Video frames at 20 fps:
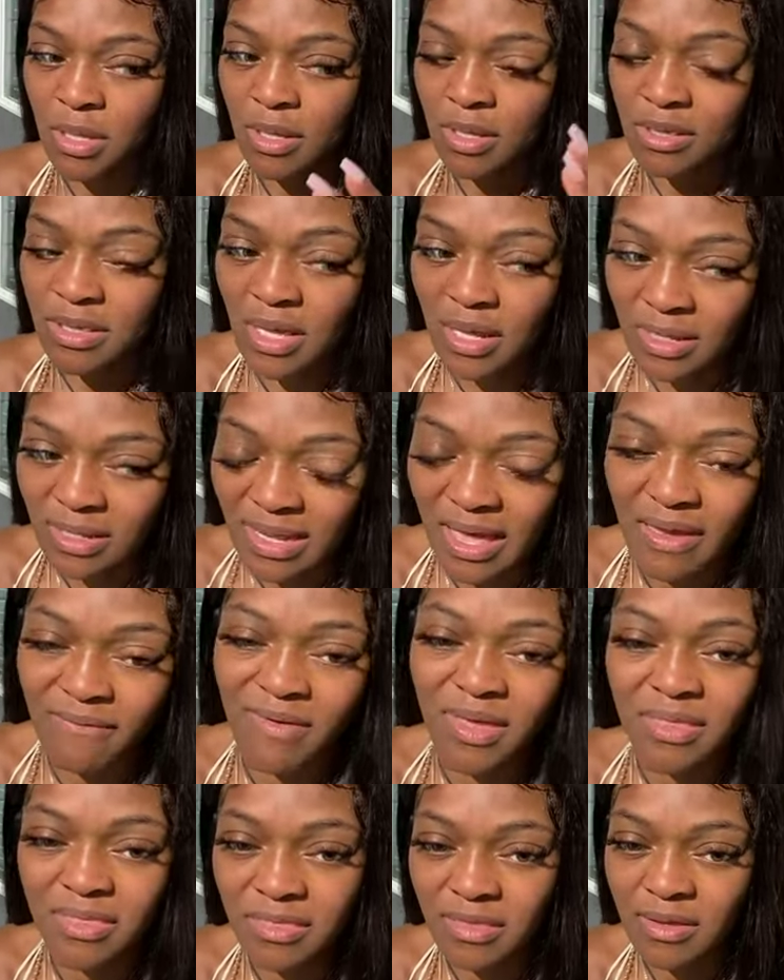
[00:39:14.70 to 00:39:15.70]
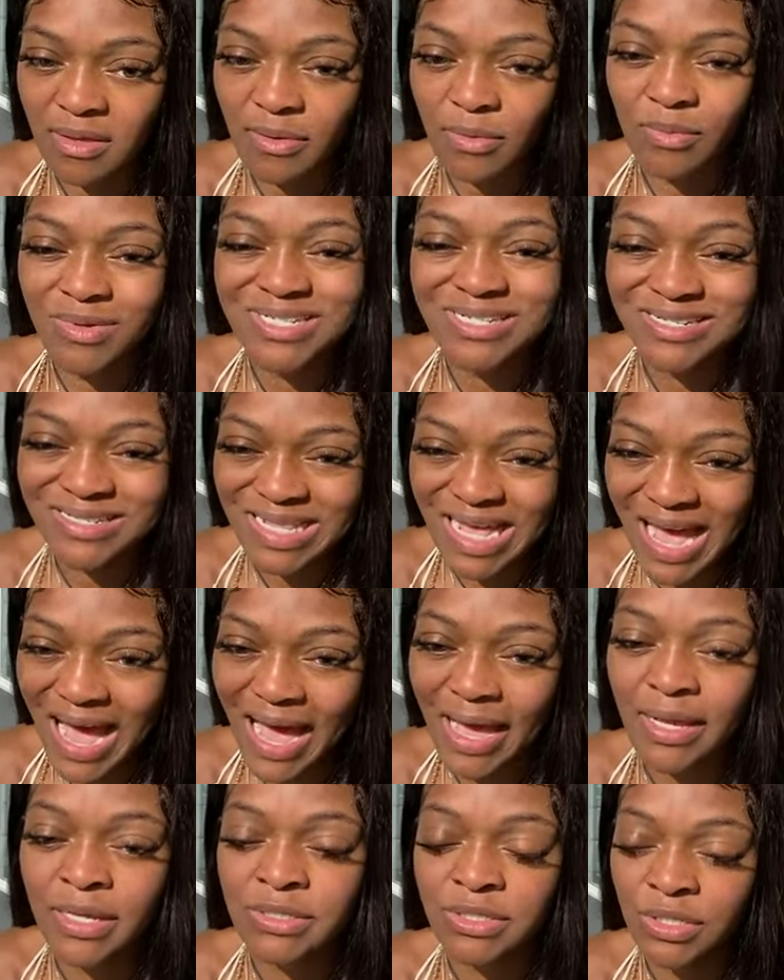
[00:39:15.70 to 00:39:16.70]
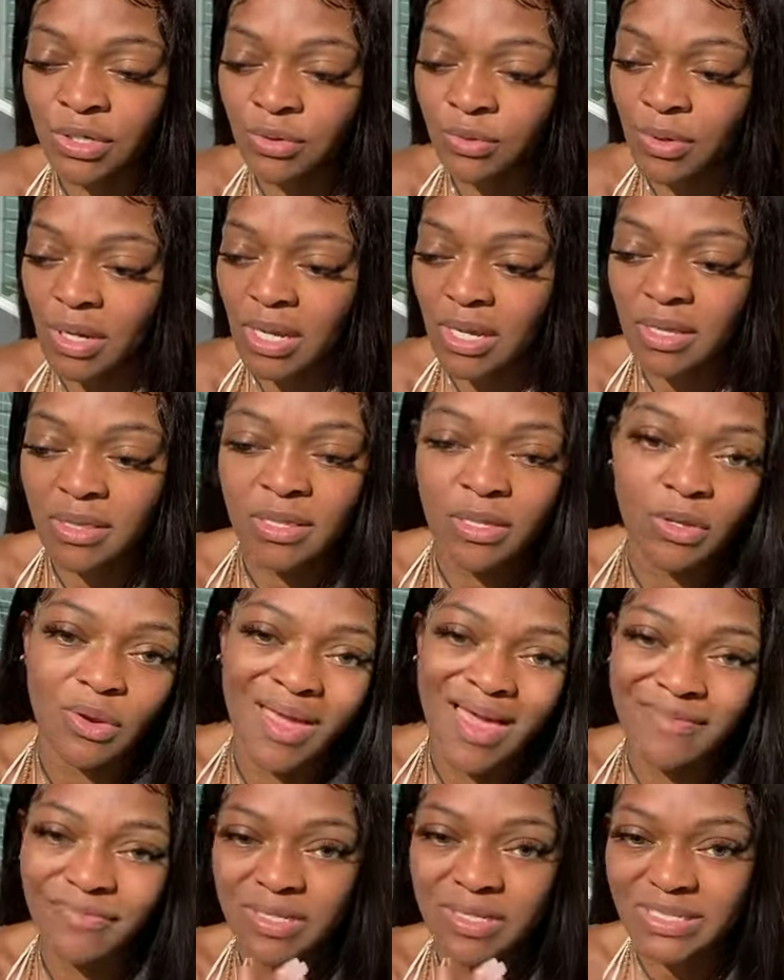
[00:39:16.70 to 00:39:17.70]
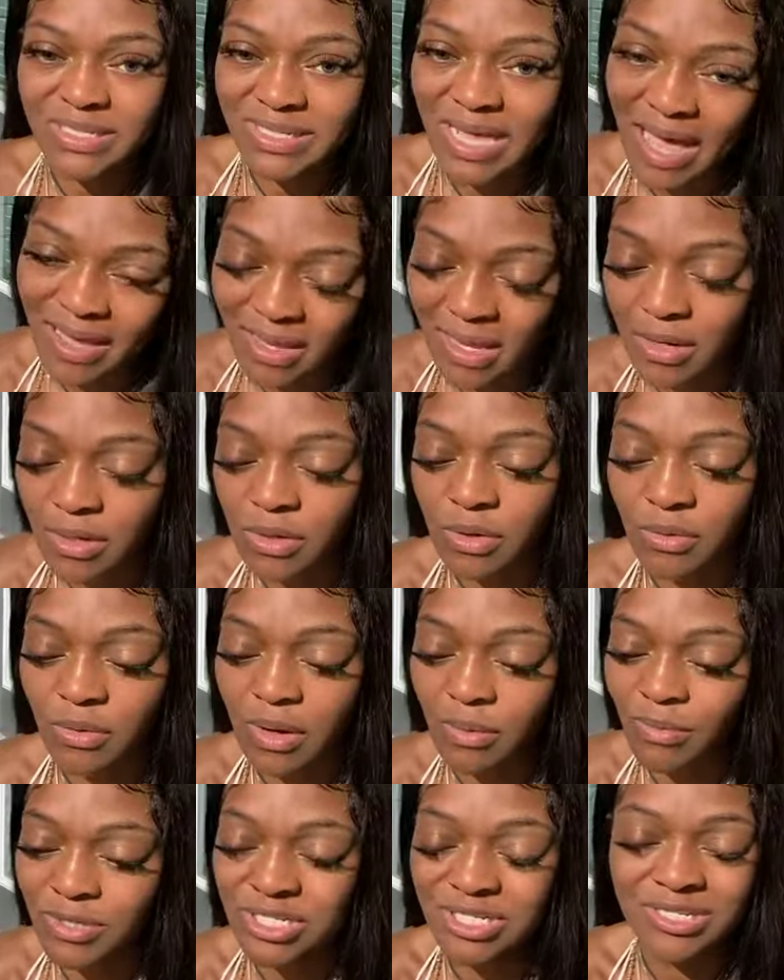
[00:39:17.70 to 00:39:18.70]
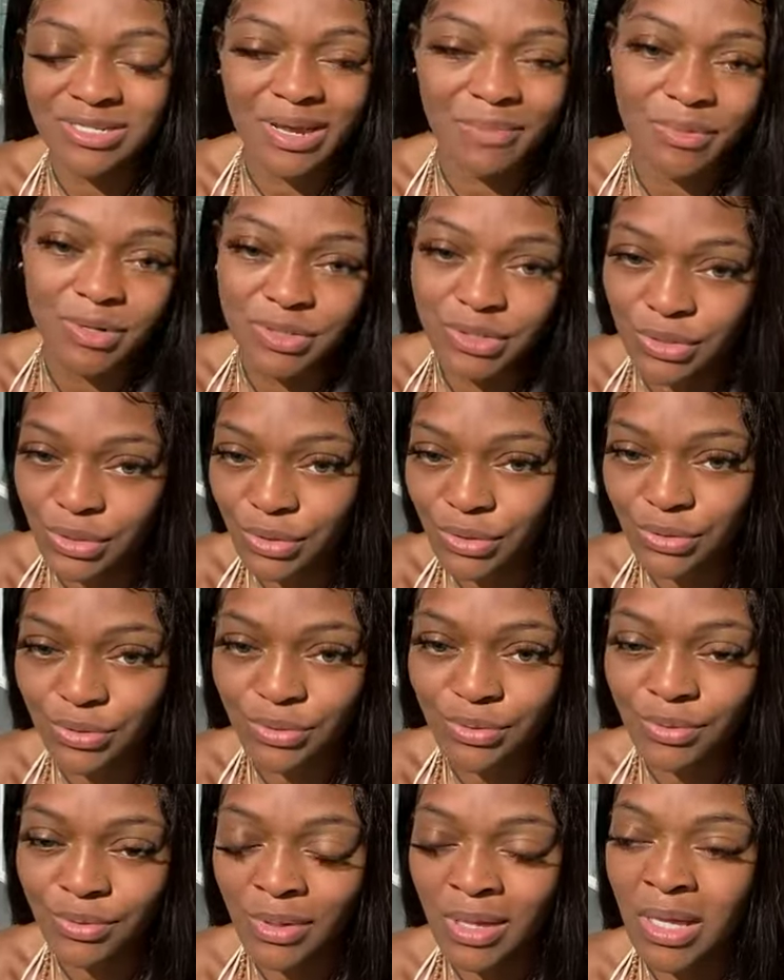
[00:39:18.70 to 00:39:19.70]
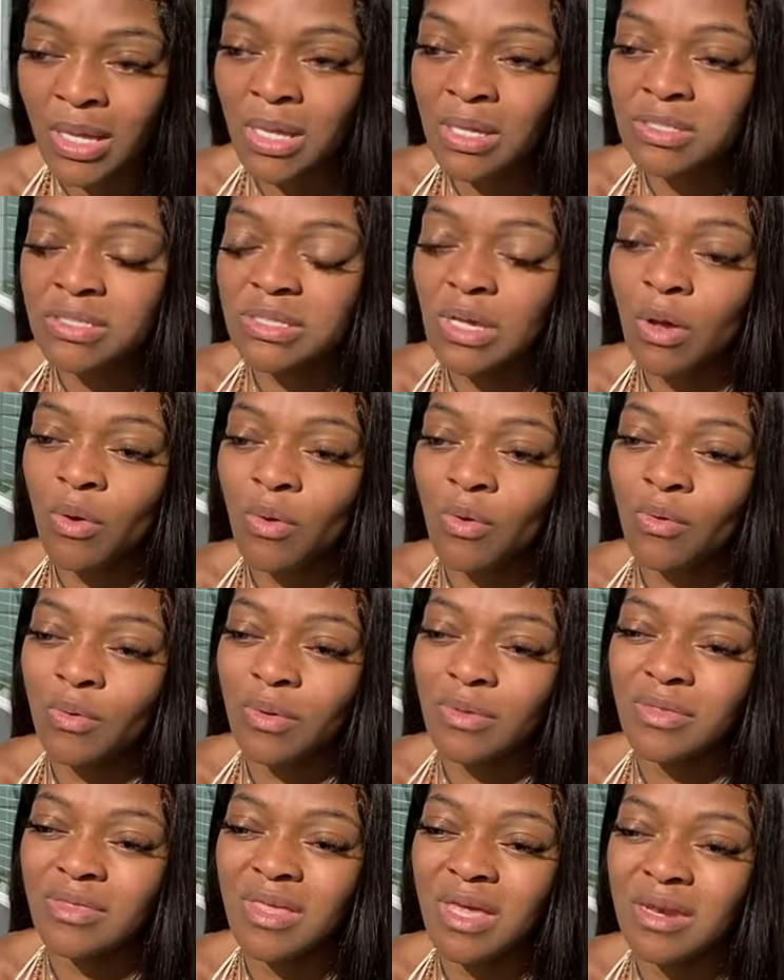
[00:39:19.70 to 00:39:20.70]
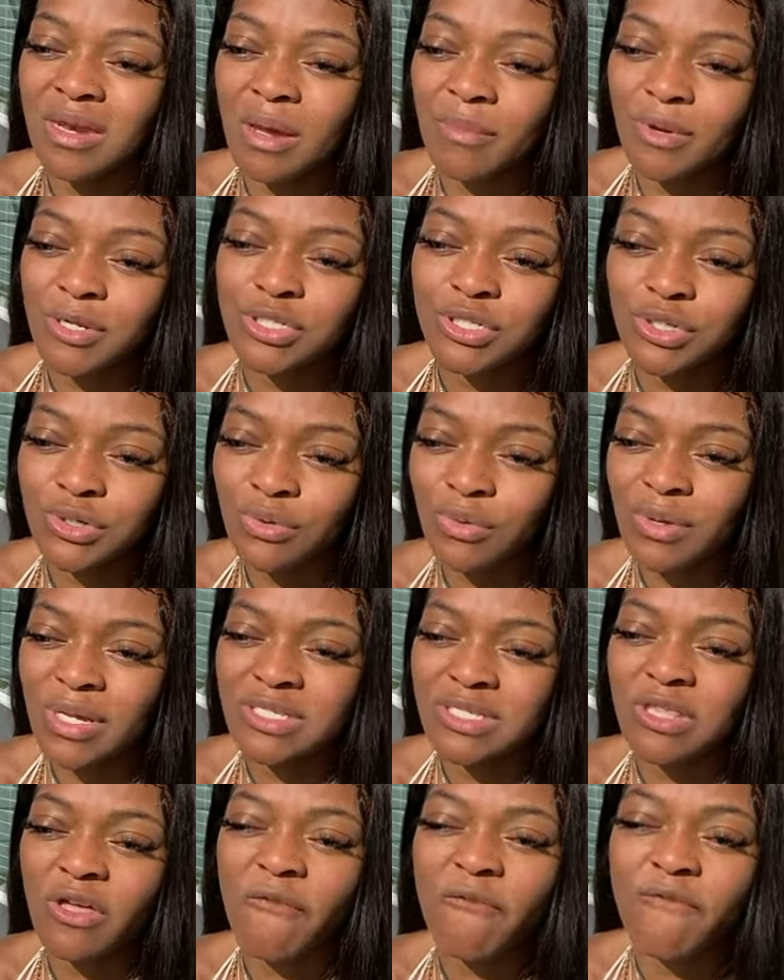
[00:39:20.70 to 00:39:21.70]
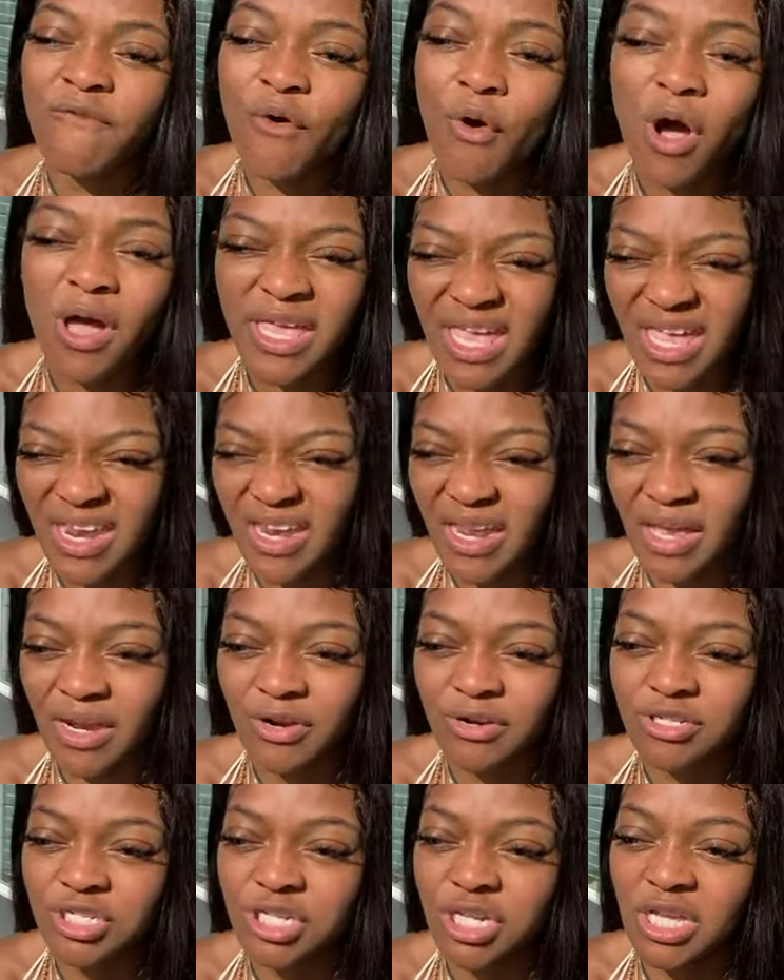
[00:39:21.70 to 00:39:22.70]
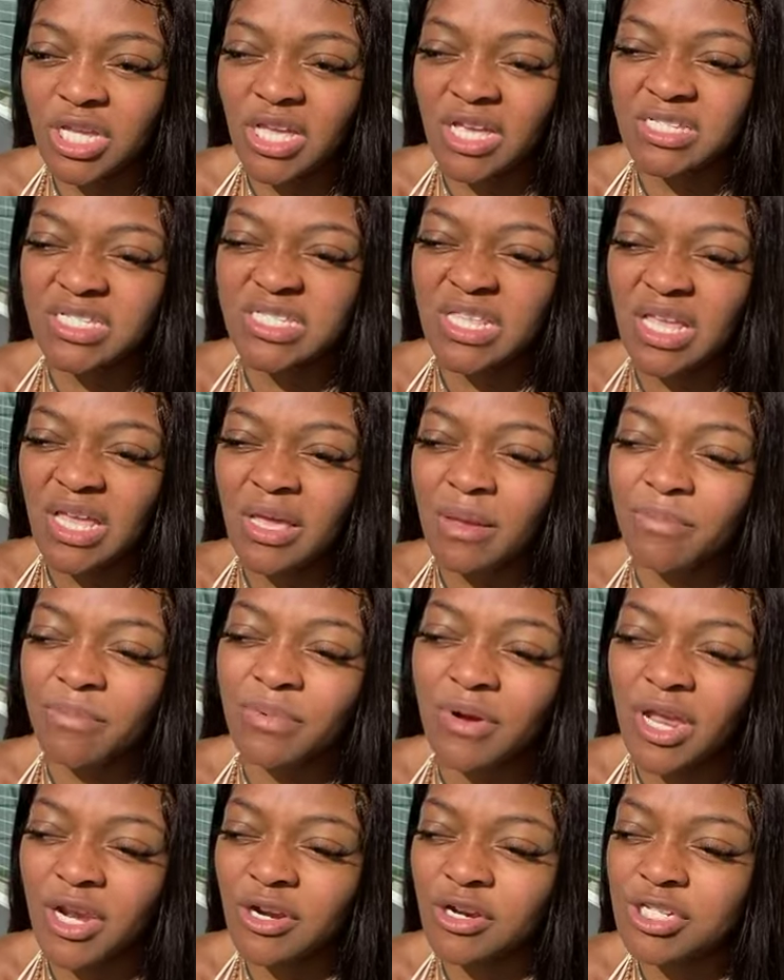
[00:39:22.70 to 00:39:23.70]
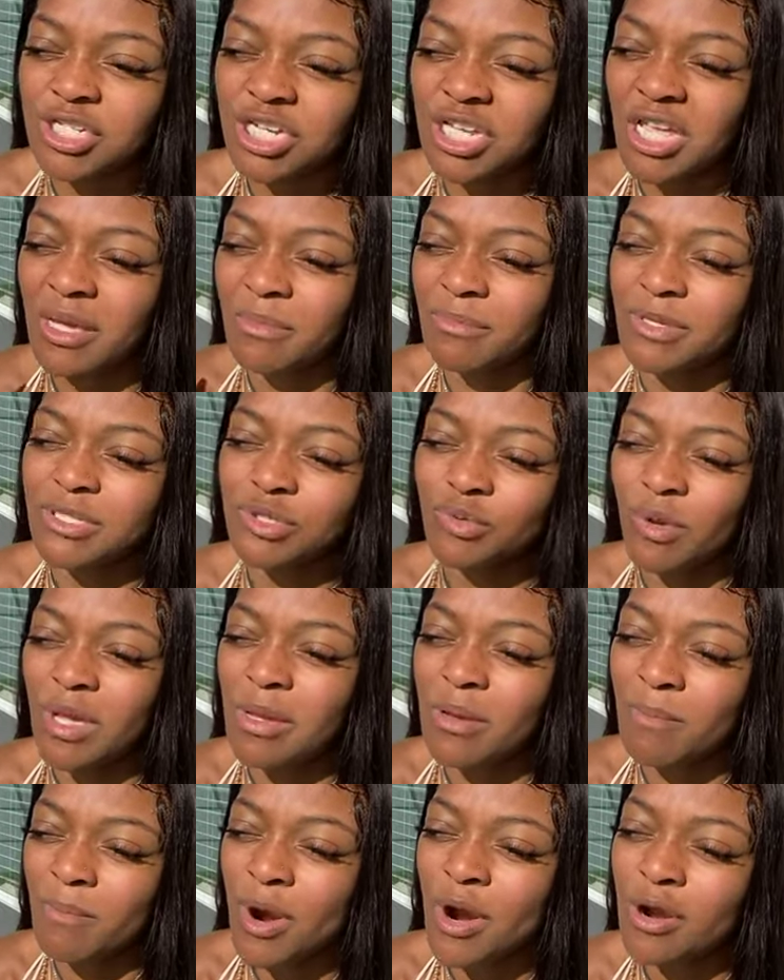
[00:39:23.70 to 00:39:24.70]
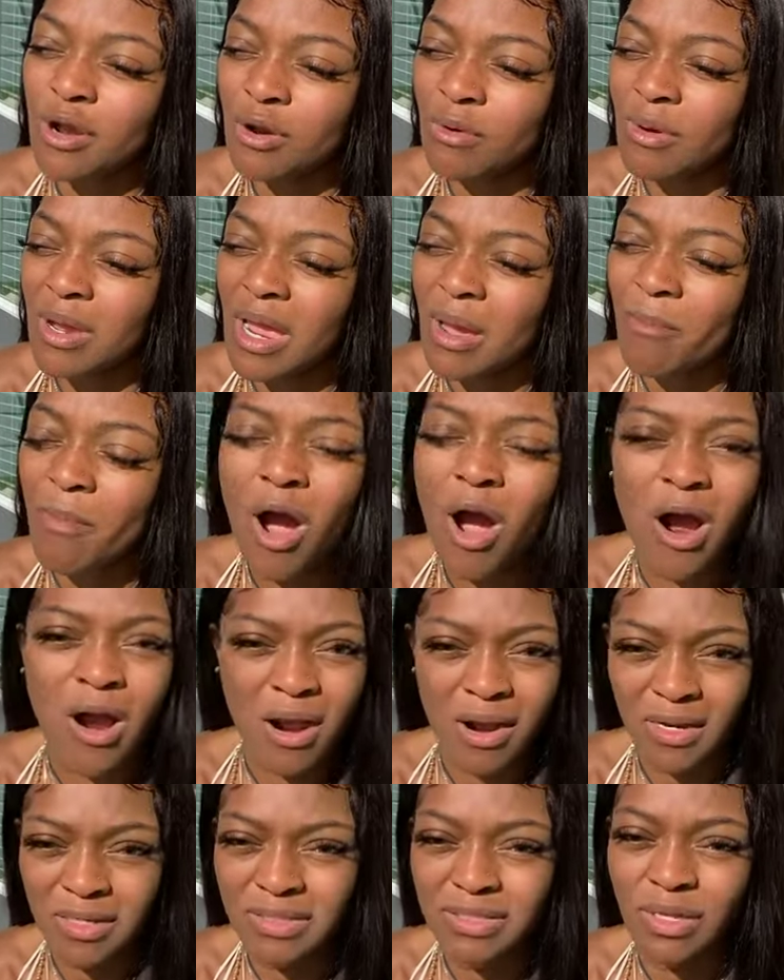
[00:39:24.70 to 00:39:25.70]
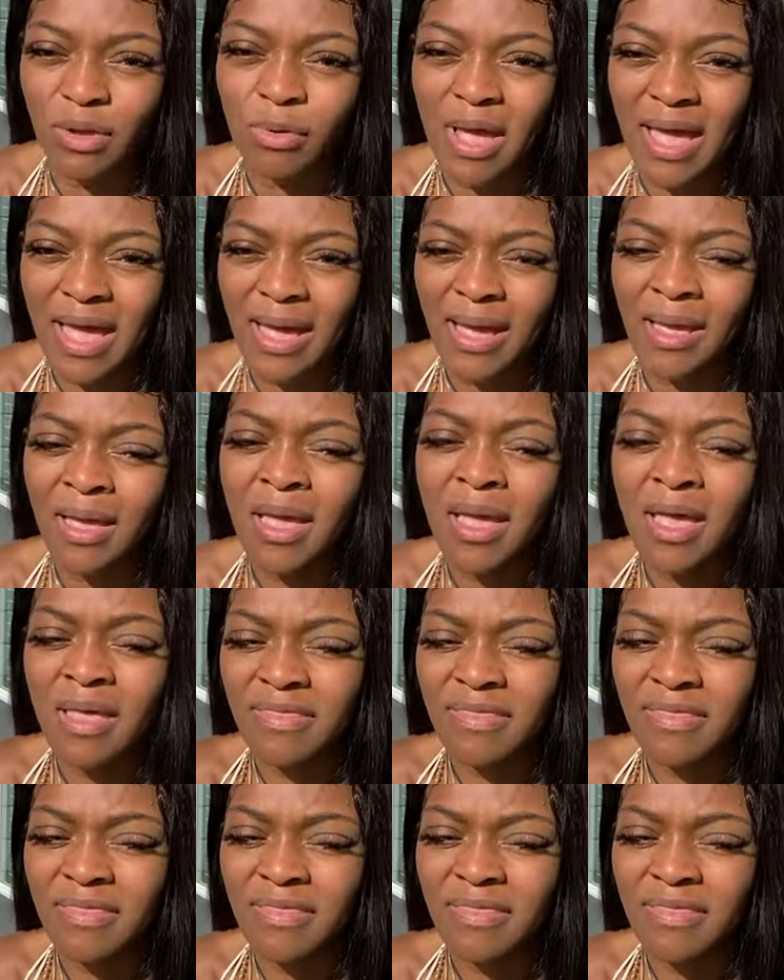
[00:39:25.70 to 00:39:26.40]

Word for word: The 11th, which is the highest degree, and you have the second degree, which is number 2. So the number 2 is the Vulcan energy. It's the energy in between Mercury and Mars, okay?